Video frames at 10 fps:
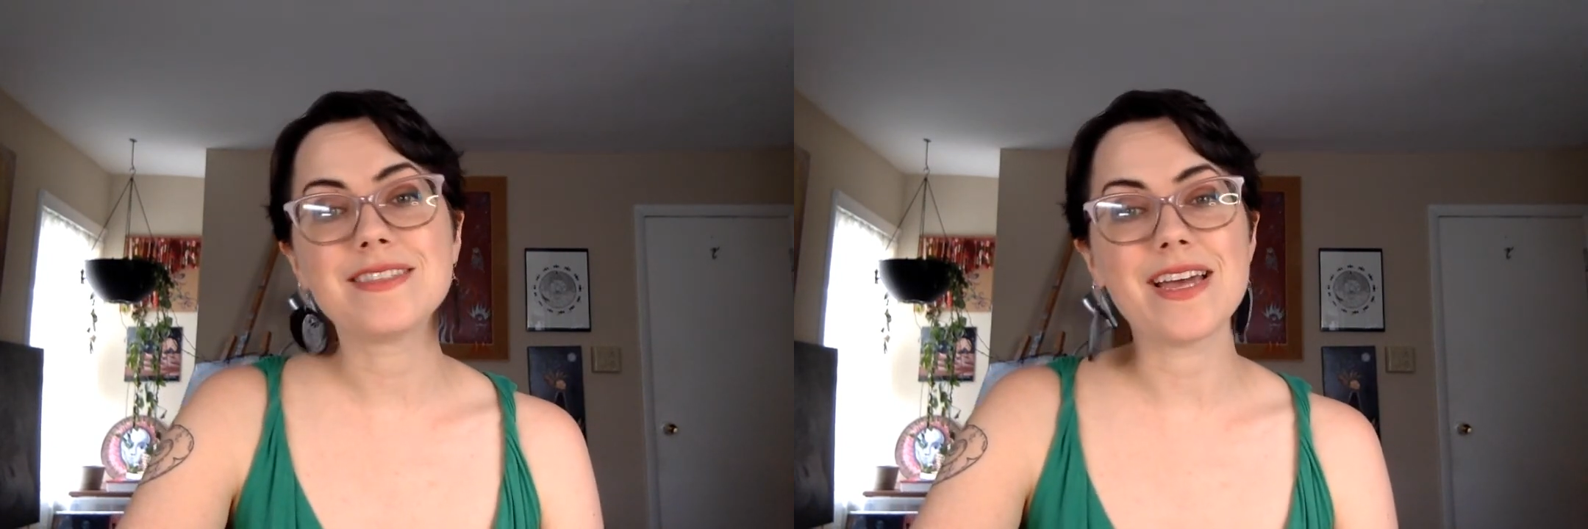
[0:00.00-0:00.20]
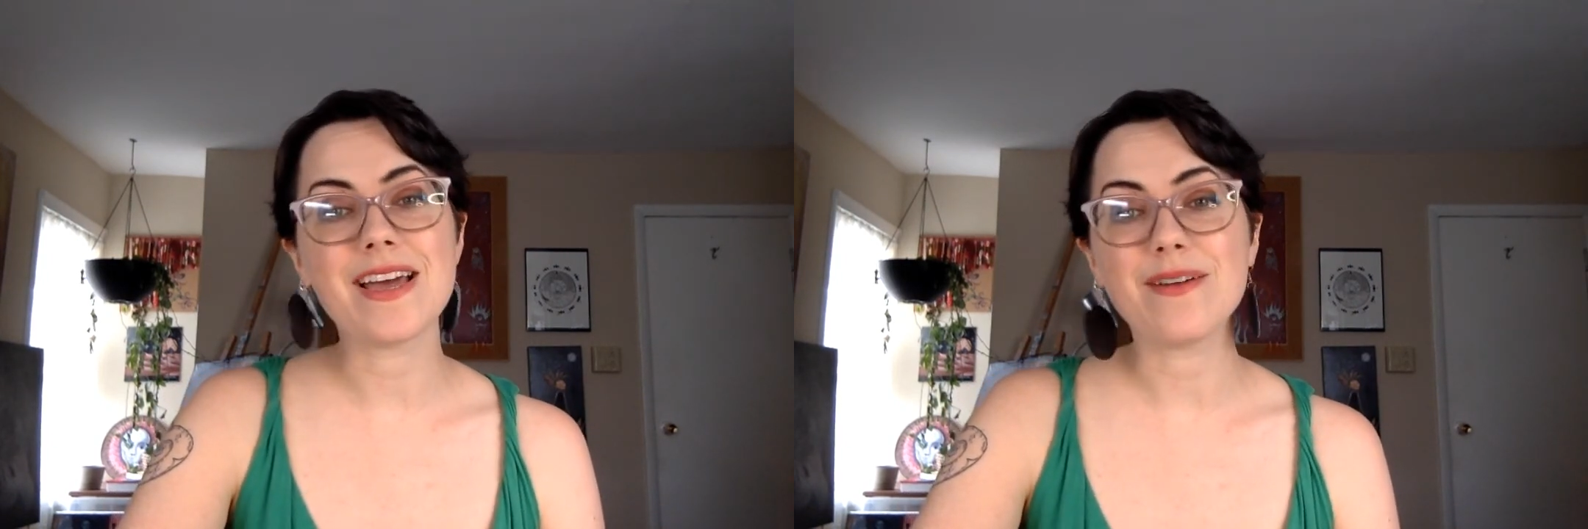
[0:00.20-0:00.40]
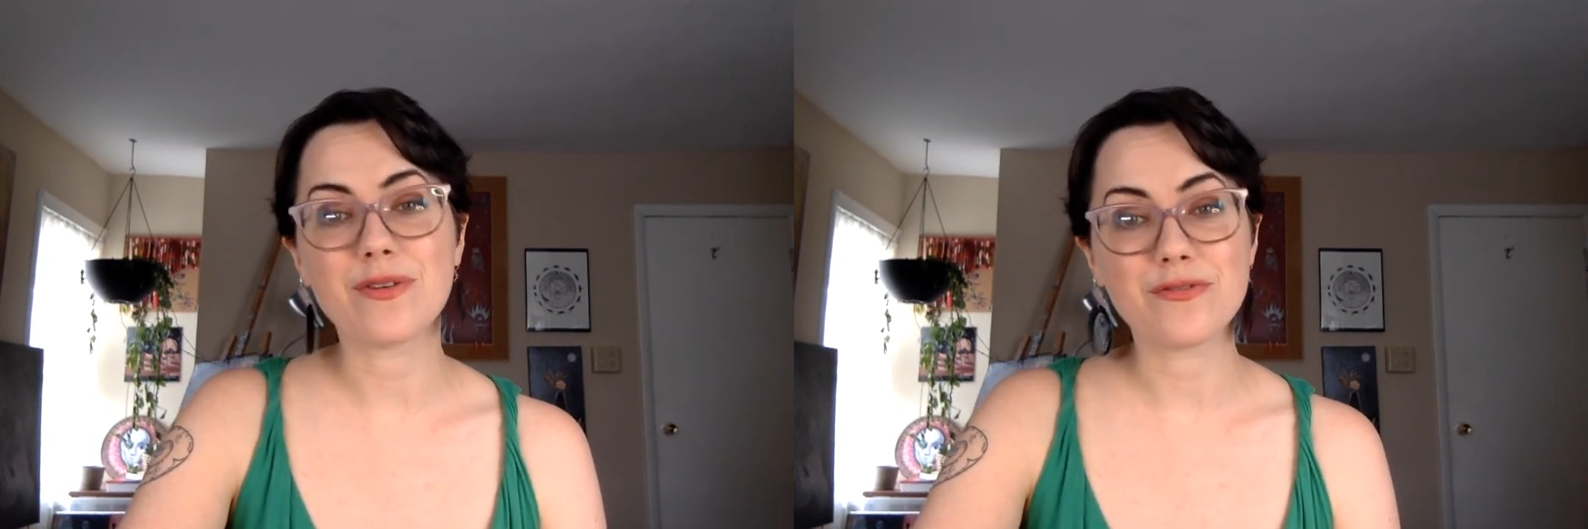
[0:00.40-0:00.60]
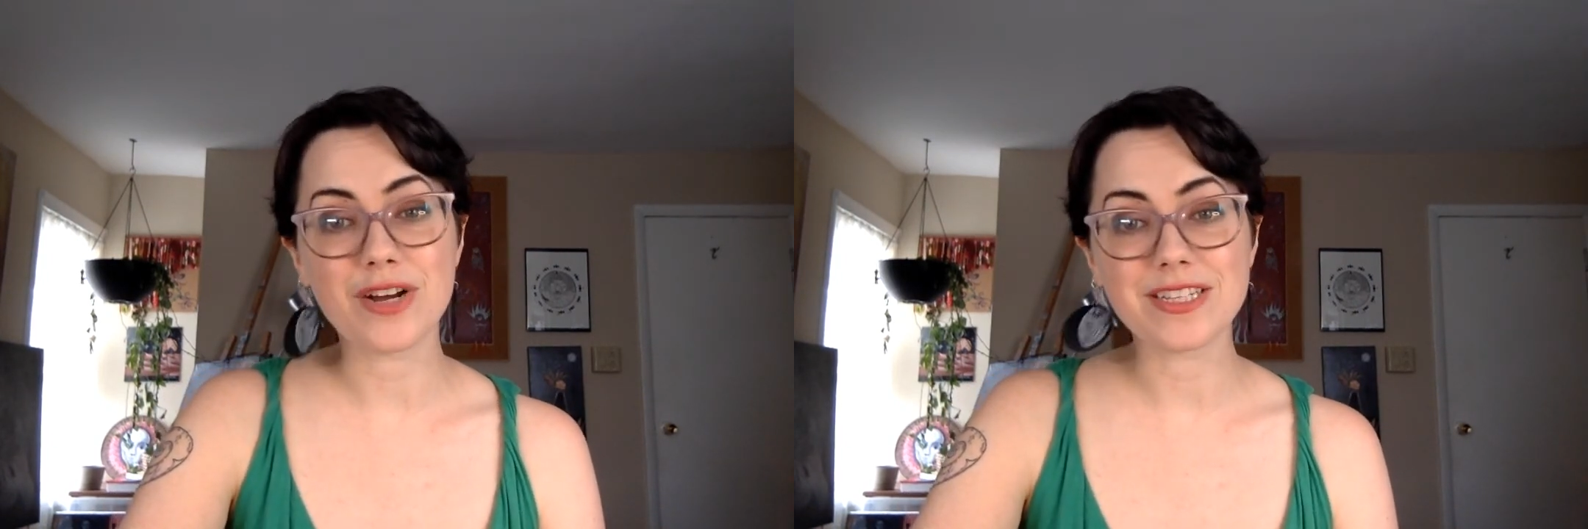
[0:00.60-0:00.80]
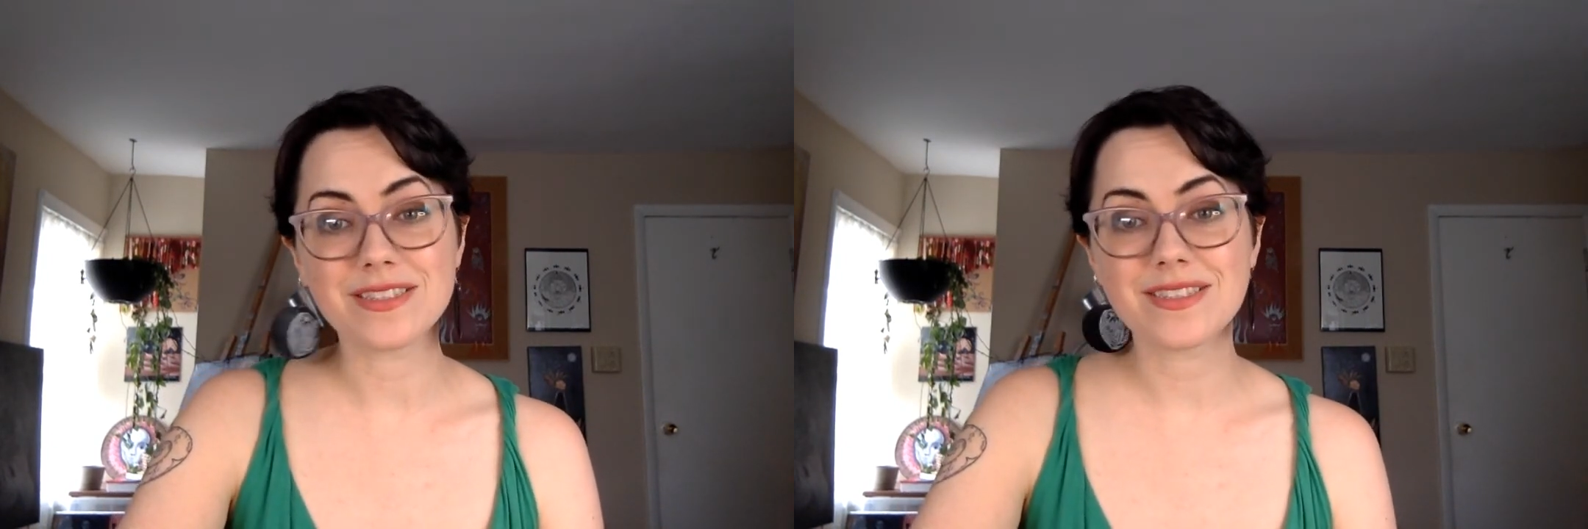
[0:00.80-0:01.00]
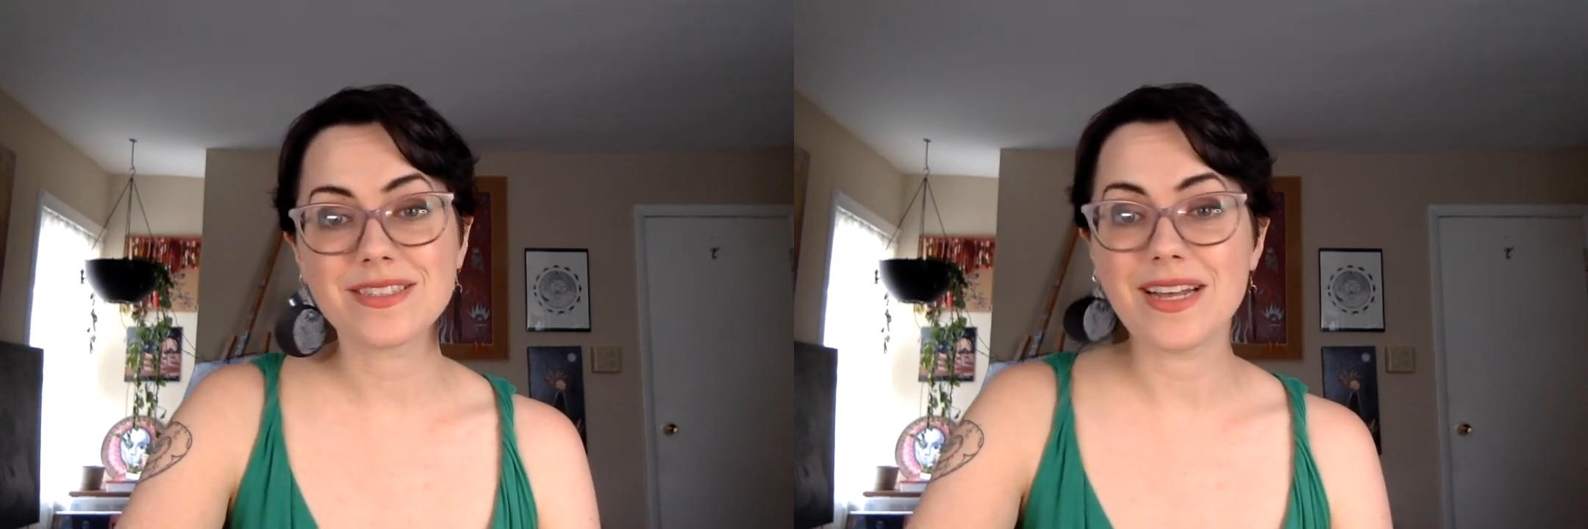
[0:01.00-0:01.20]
day ever, friends,